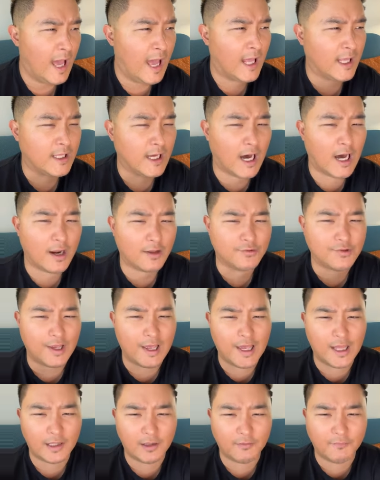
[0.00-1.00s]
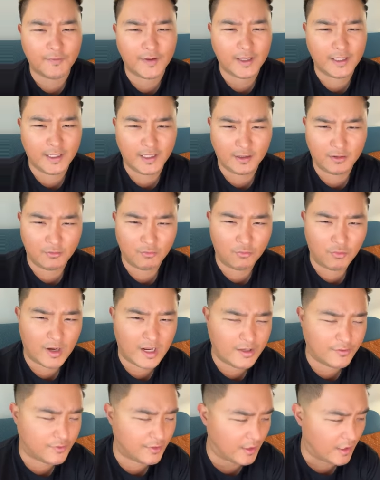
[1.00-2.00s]
And God is elevating,
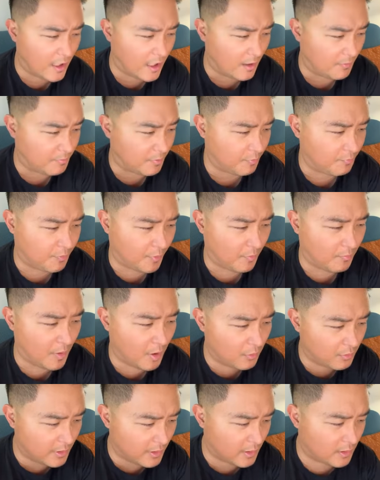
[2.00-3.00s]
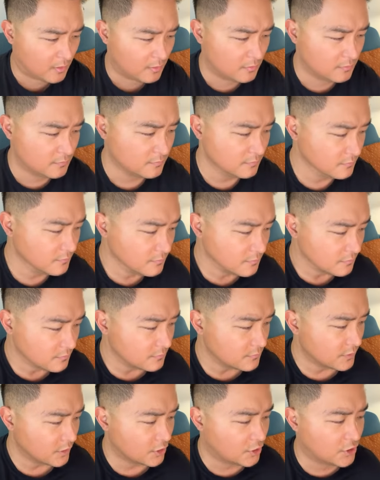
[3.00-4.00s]
raising up, promoting.
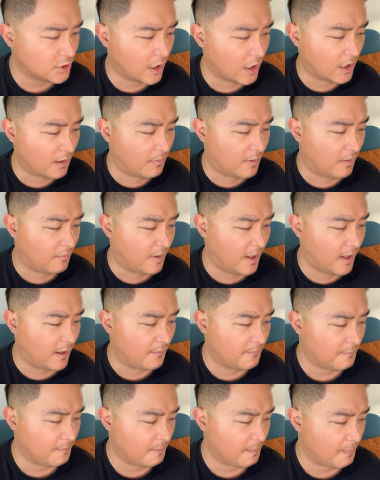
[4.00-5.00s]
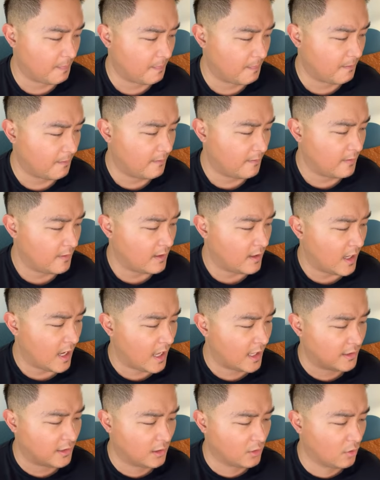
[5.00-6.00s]
Sharababa.
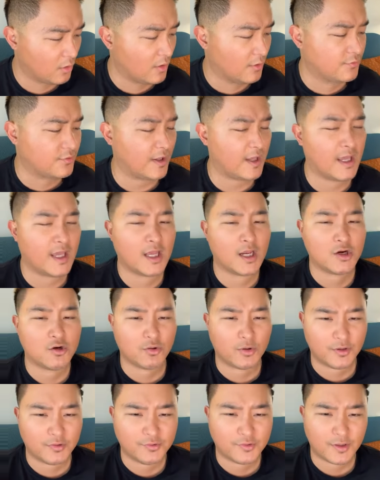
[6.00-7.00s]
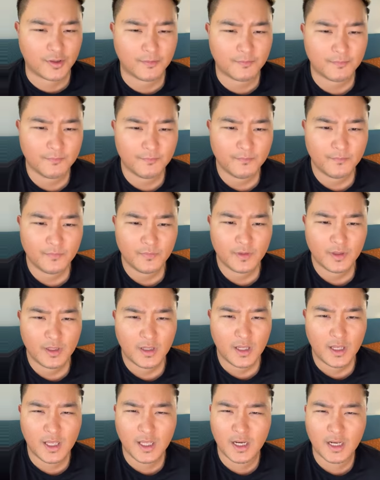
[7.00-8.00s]
And the Lord is increasing
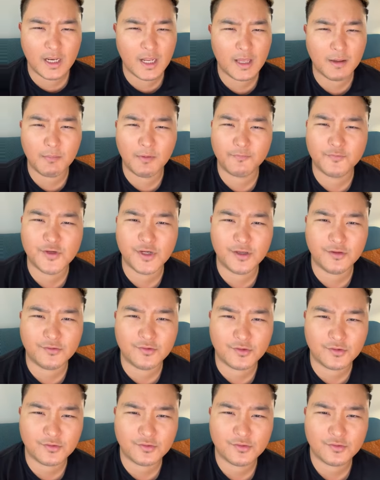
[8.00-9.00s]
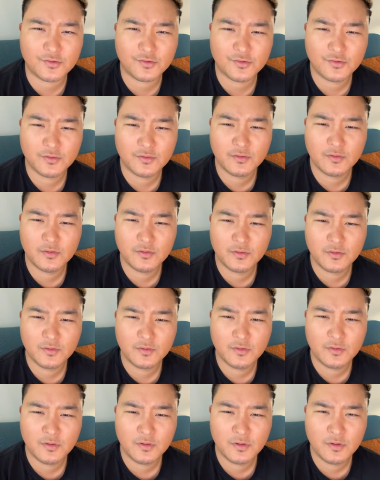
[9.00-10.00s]
in the name of Jesus.
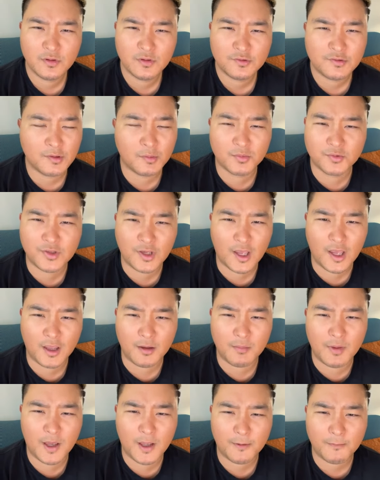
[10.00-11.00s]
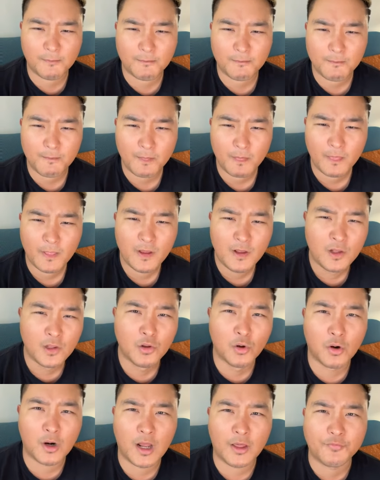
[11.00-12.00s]
Someone say amen.
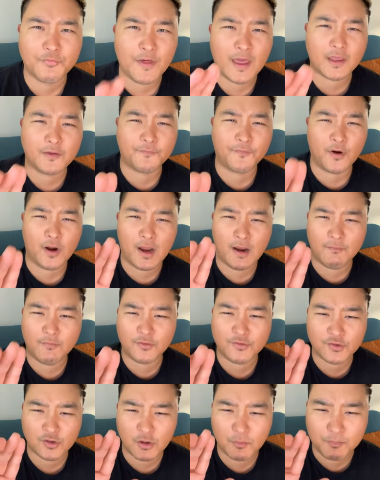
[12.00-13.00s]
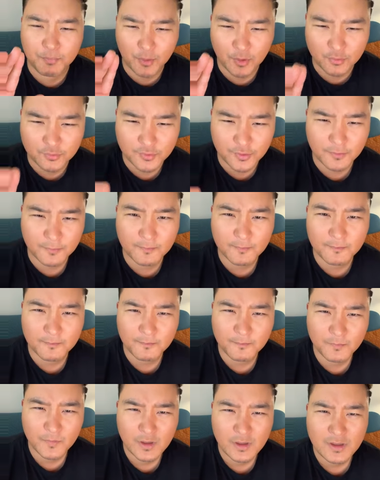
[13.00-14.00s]
Lord, I thank you for every single person
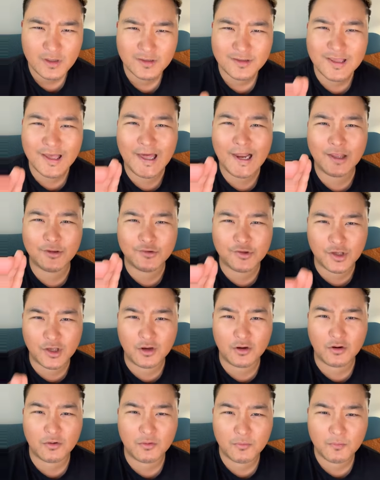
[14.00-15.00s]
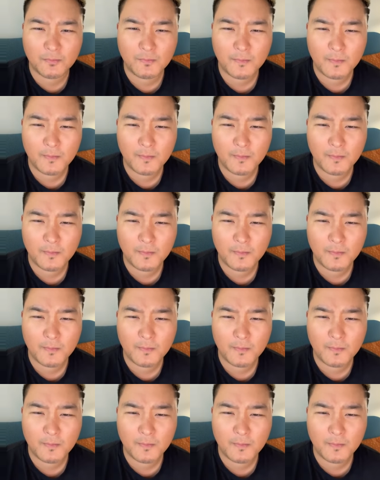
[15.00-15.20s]
that is here,